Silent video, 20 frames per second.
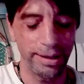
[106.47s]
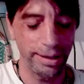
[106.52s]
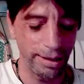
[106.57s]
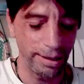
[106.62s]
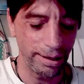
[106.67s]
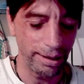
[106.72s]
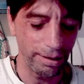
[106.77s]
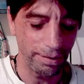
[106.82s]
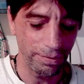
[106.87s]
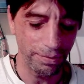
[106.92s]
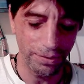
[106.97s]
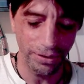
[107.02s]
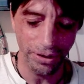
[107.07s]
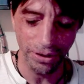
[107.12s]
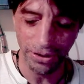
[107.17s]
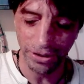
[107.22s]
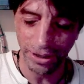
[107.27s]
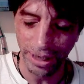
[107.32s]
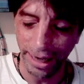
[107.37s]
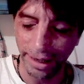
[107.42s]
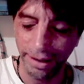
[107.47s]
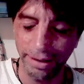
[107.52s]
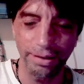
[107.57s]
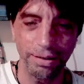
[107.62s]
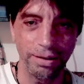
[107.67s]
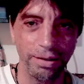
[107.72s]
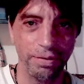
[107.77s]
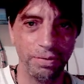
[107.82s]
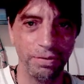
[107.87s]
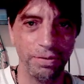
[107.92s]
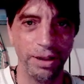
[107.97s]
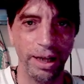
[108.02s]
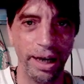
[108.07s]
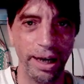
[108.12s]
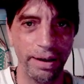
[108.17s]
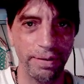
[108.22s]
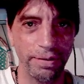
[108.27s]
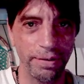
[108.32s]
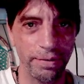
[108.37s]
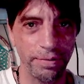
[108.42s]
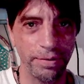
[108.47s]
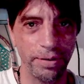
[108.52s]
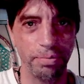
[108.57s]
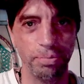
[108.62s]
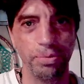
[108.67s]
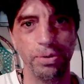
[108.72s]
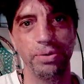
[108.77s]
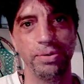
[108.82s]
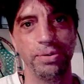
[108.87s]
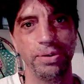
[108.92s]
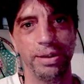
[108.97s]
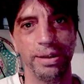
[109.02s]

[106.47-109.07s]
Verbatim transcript: of the cycle of life of the moon.